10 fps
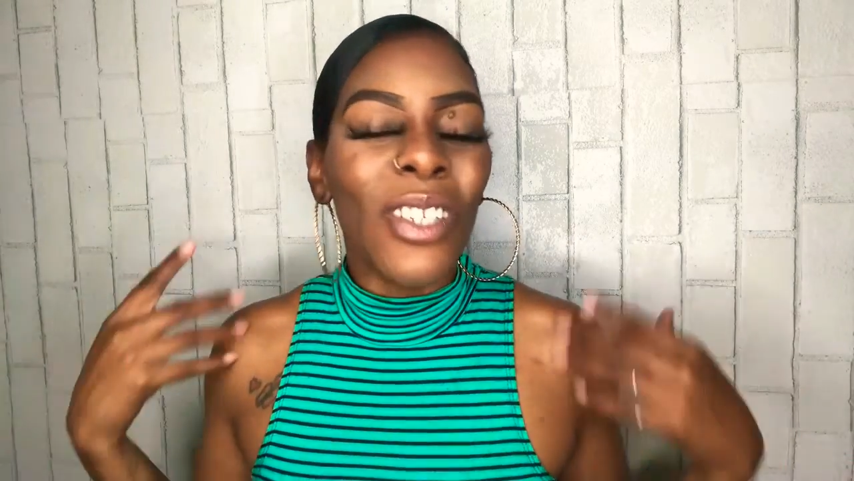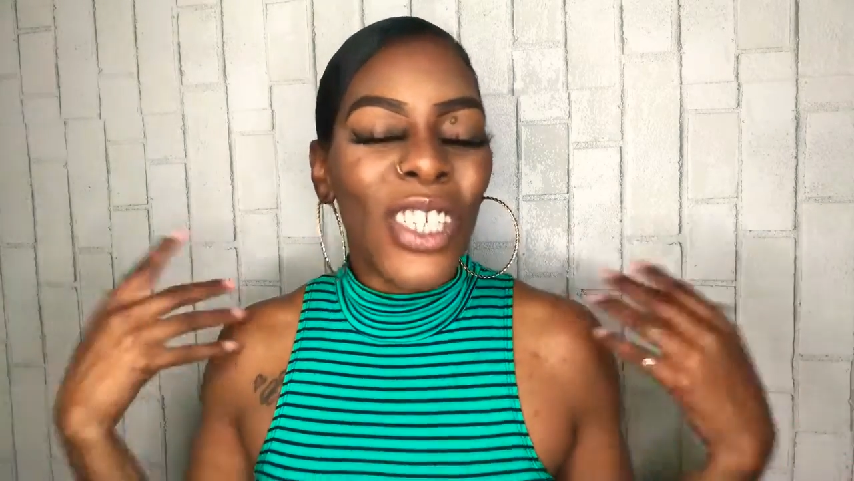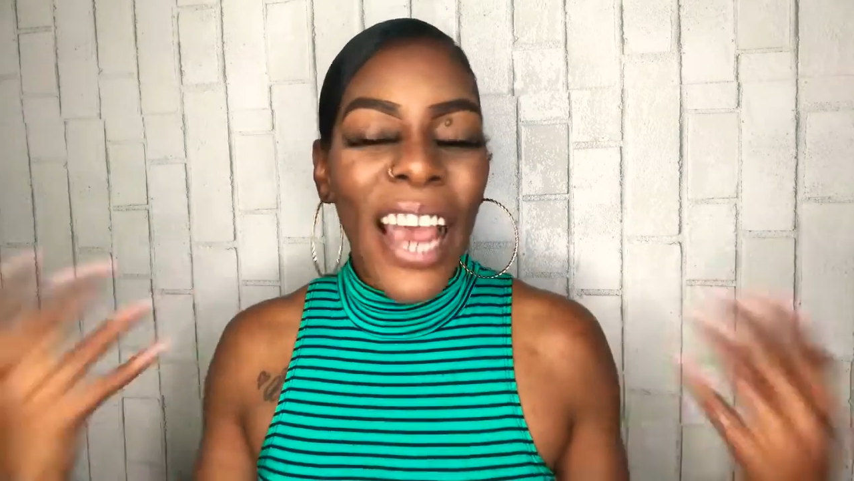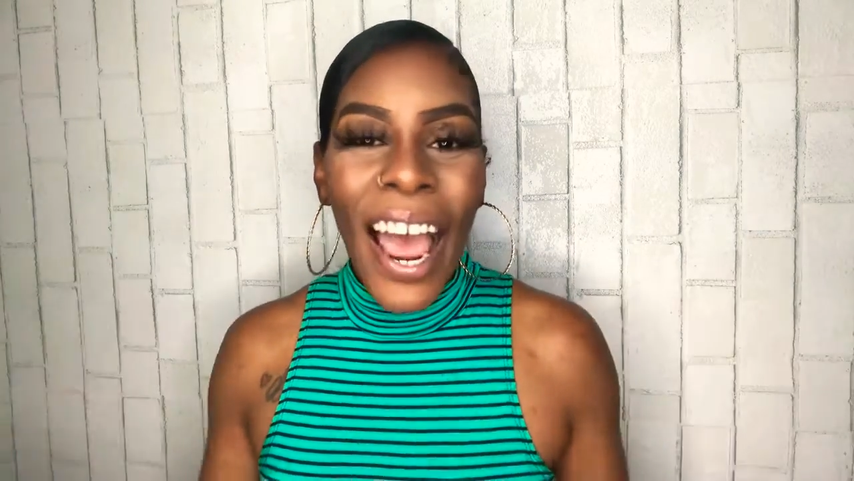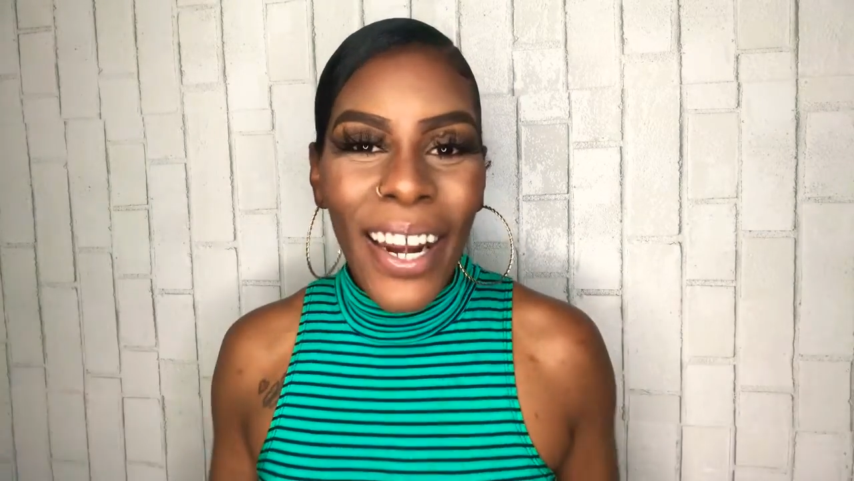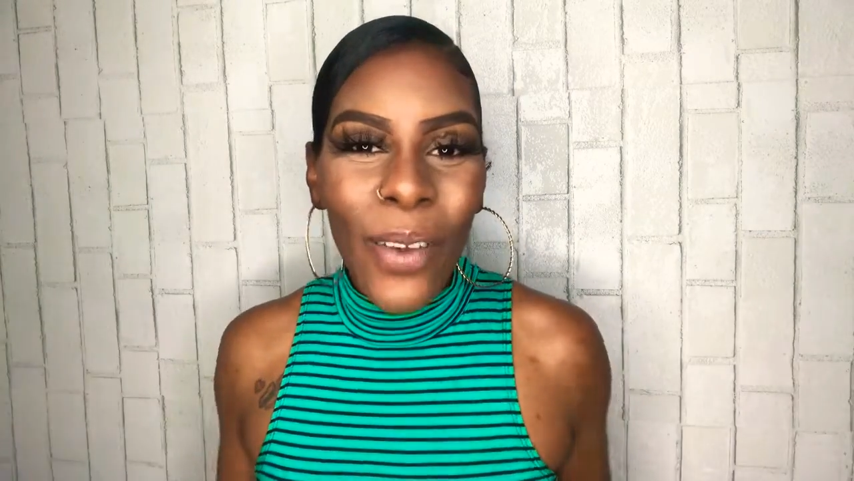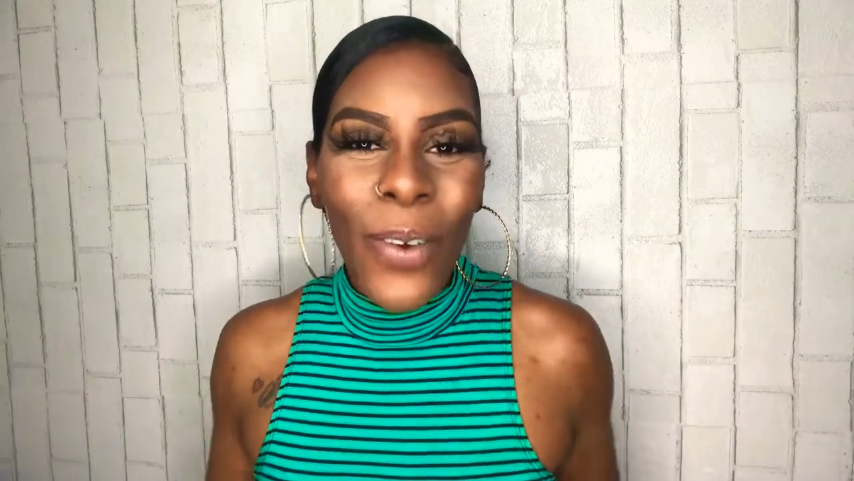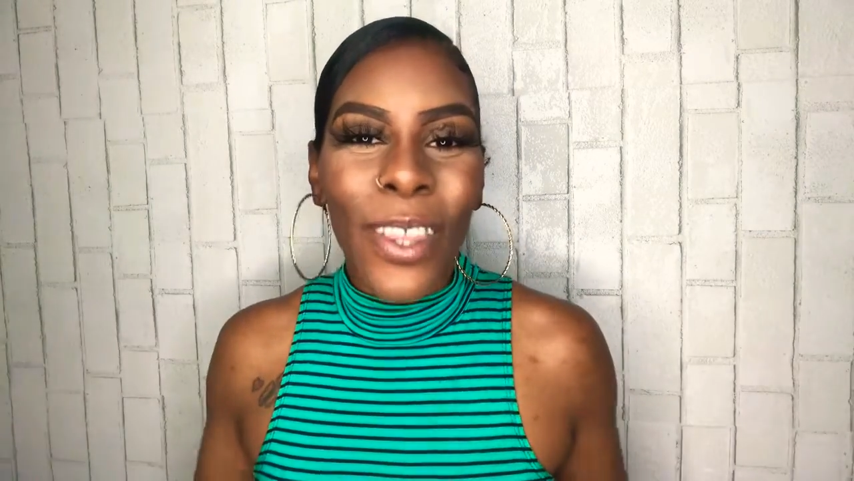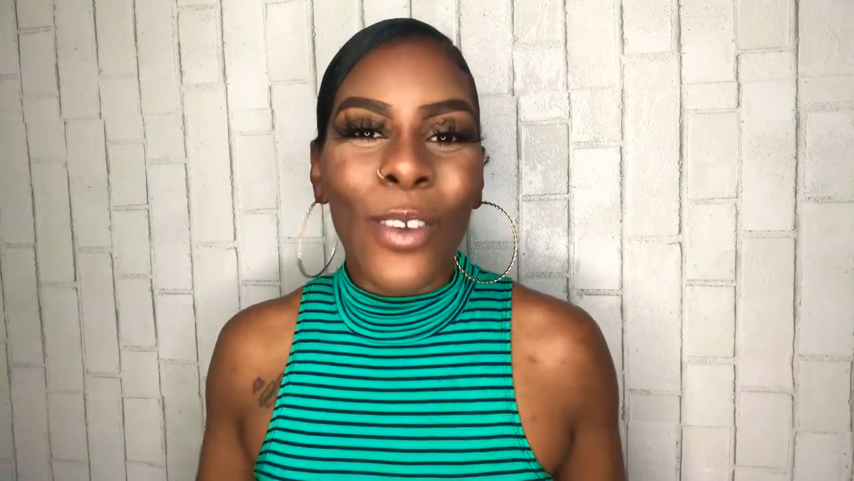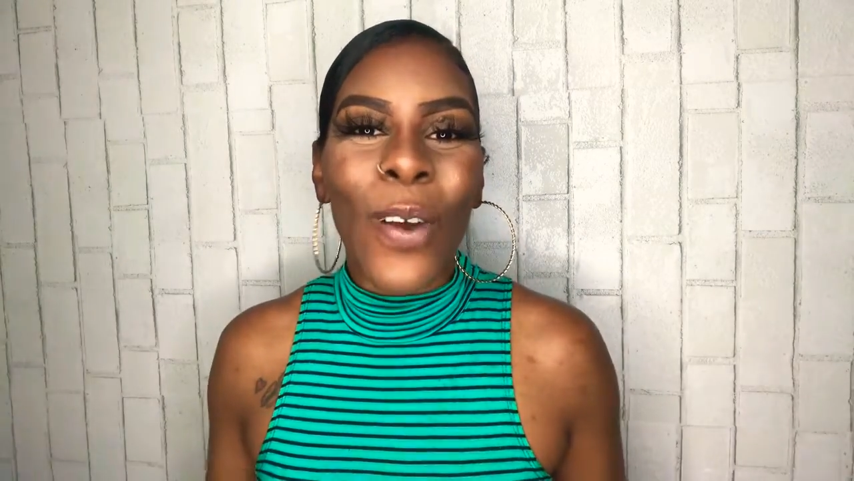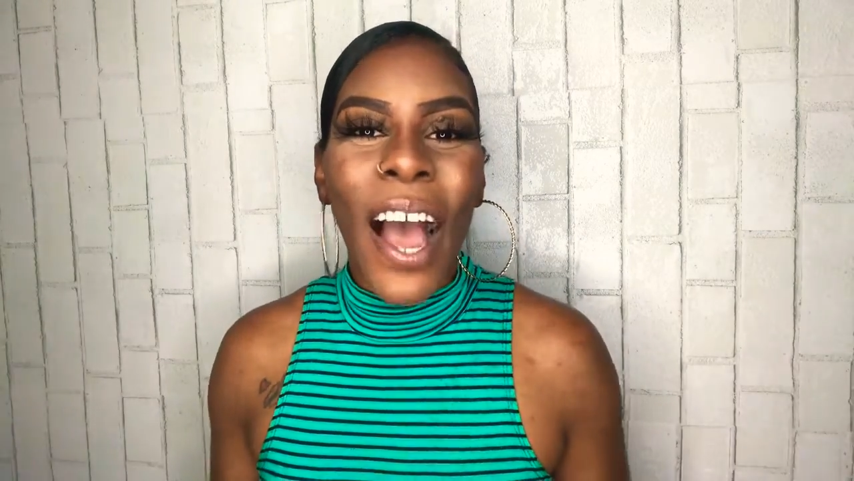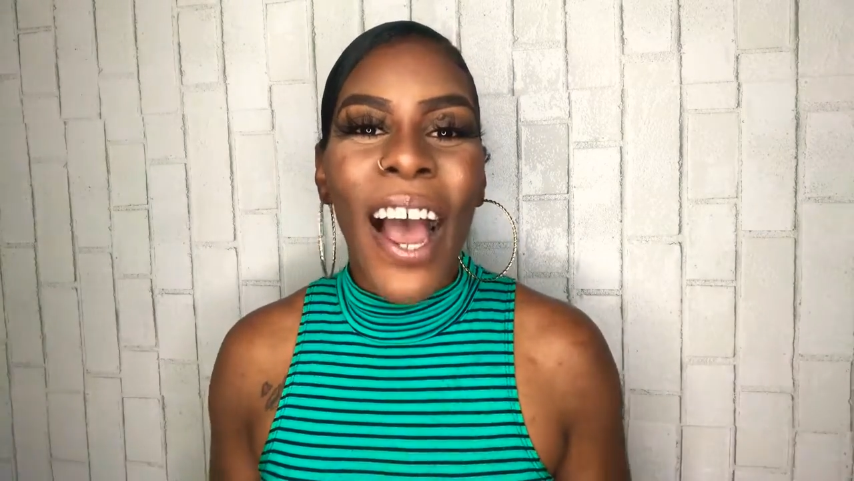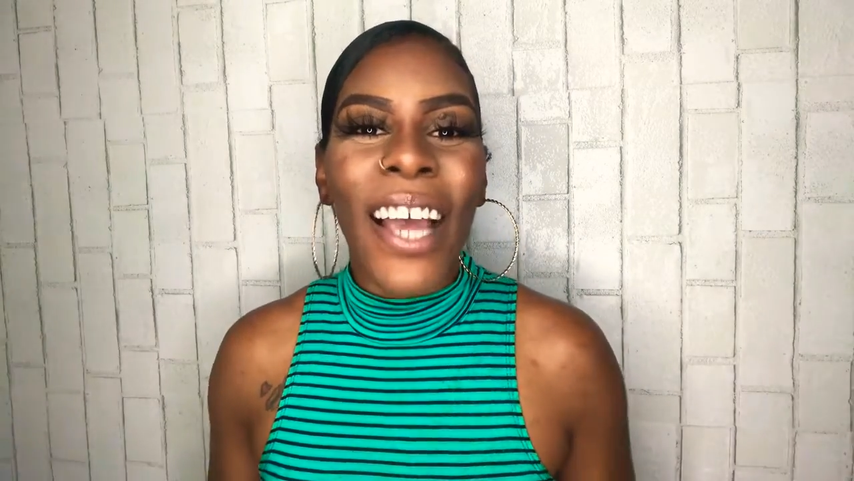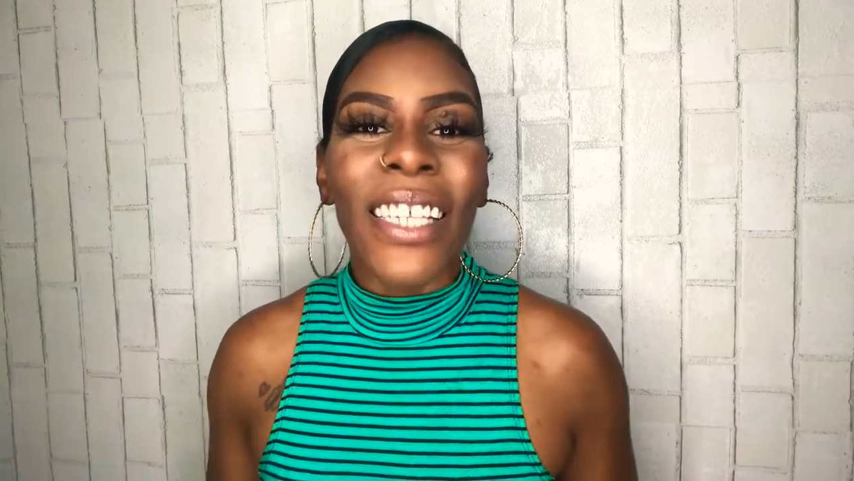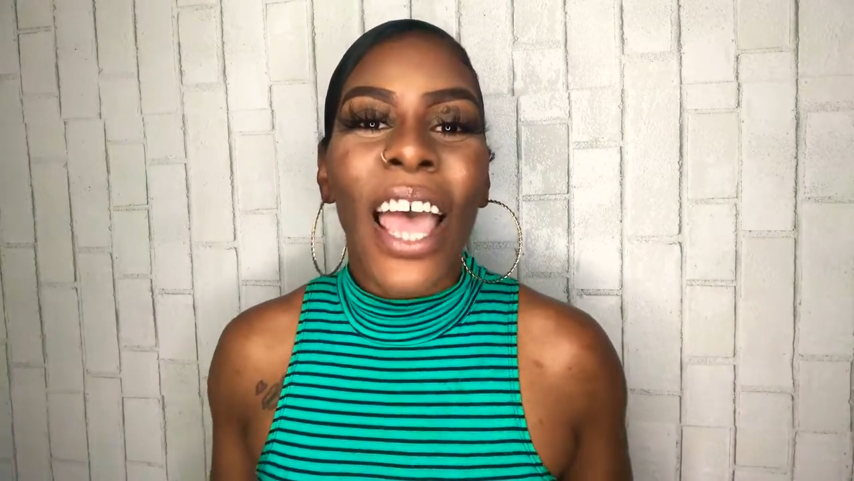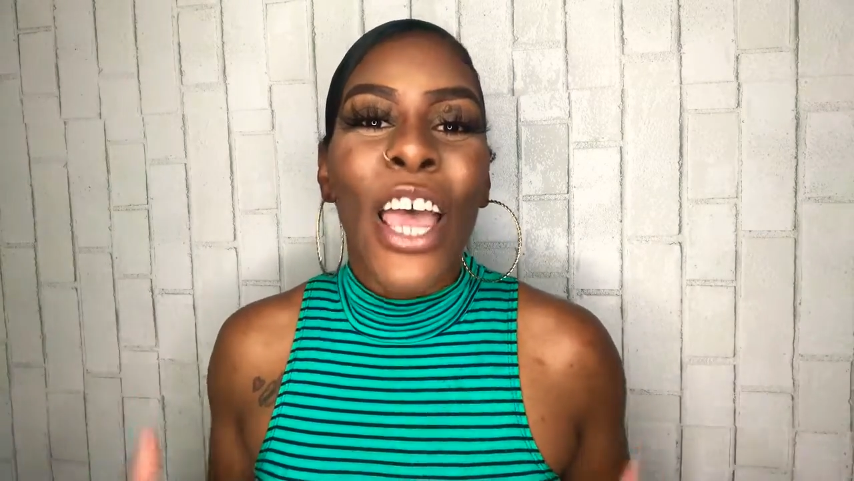chatting with you guys.